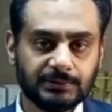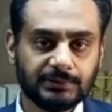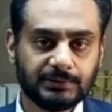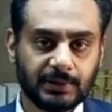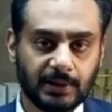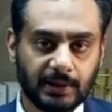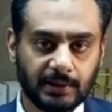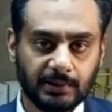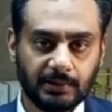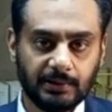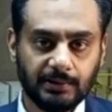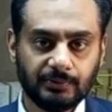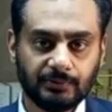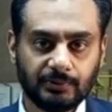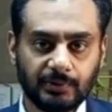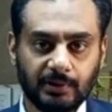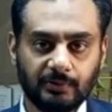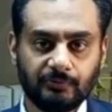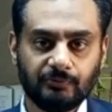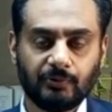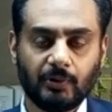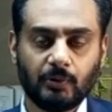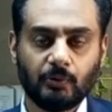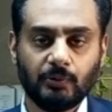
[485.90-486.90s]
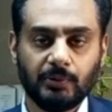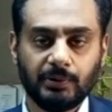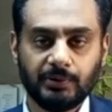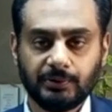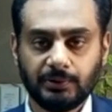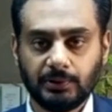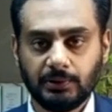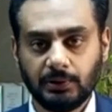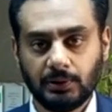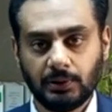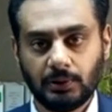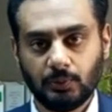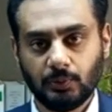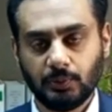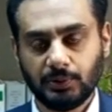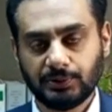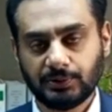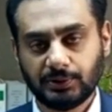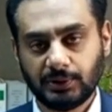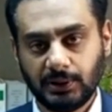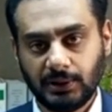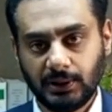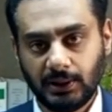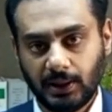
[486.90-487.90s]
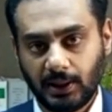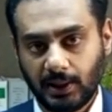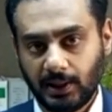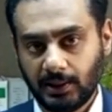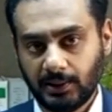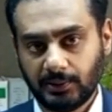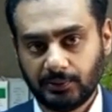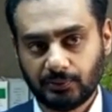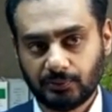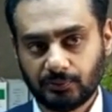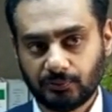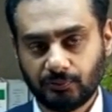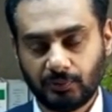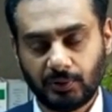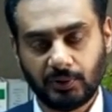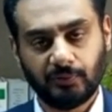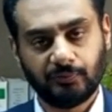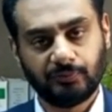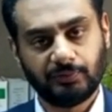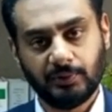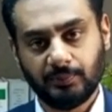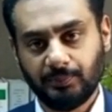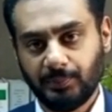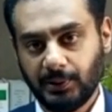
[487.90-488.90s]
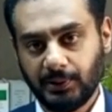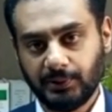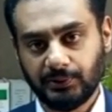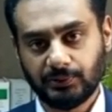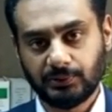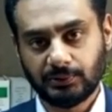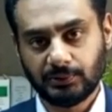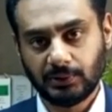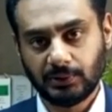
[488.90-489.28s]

standards at Foundation University as one of the best.